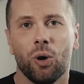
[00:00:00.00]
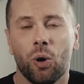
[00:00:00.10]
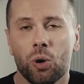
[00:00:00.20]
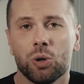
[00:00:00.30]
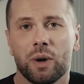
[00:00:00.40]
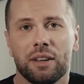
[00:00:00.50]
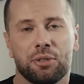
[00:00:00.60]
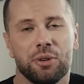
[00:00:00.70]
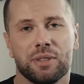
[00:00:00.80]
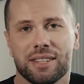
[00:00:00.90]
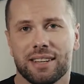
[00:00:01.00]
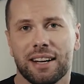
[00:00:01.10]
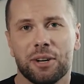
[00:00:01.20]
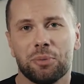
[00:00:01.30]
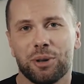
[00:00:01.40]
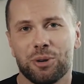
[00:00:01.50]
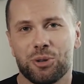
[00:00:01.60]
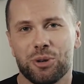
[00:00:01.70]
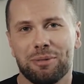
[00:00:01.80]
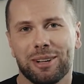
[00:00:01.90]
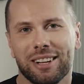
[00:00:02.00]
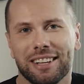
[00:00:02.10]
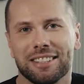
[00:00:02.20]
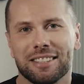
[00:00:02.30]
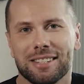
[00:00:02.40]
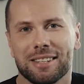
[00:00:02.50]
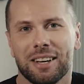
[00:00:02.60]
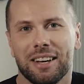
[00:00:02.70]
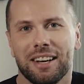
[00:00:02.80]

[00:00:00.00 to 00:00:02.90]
all the way through to signing up those dream clients.